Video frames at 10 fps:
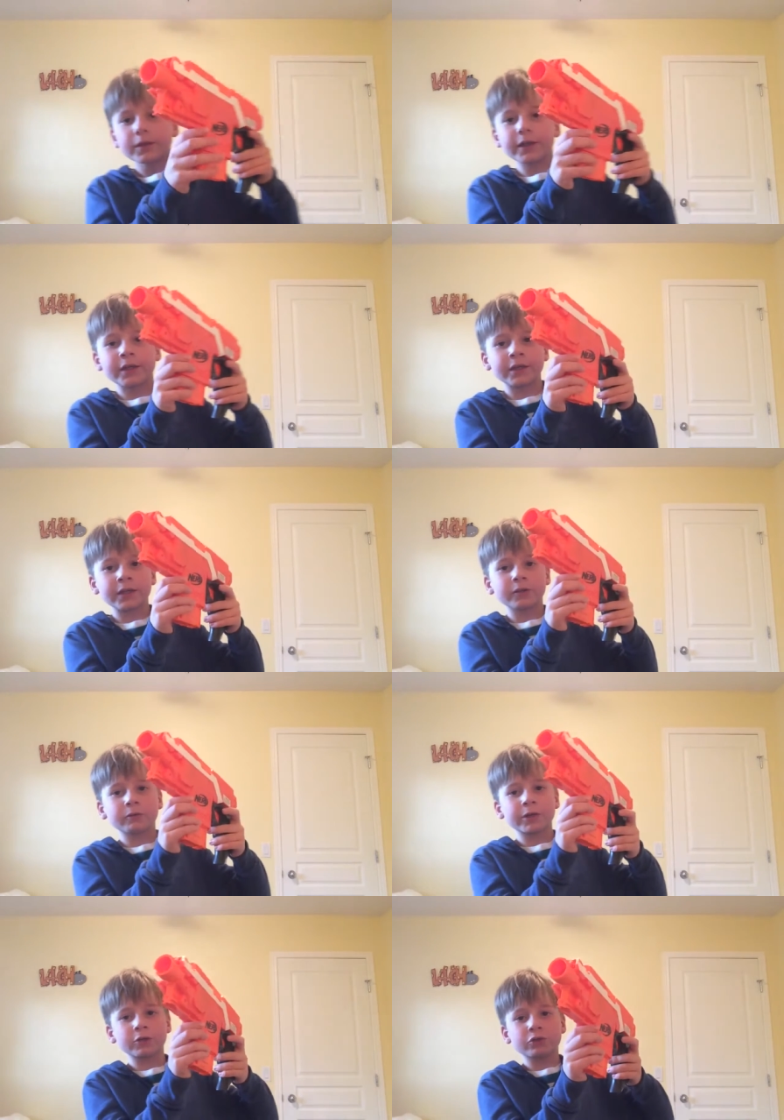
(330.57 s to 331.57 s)
And then
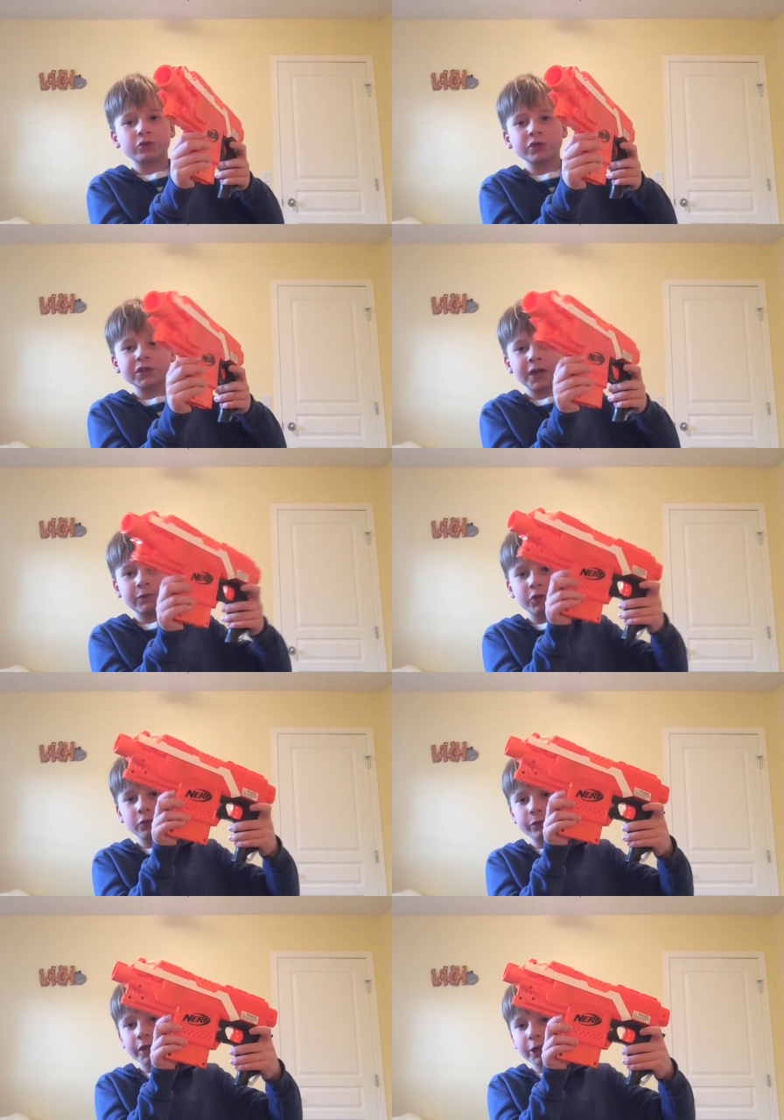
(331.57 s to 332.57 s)
what you do is after you
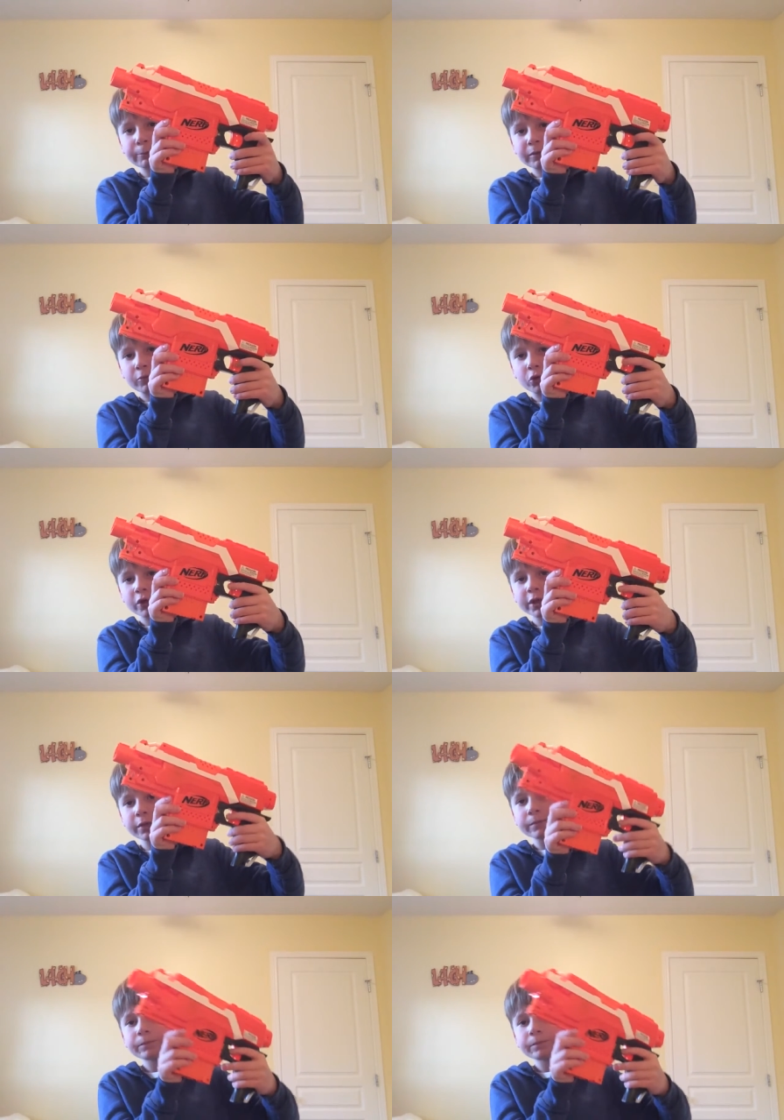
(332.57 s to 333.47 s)
fire up the motor,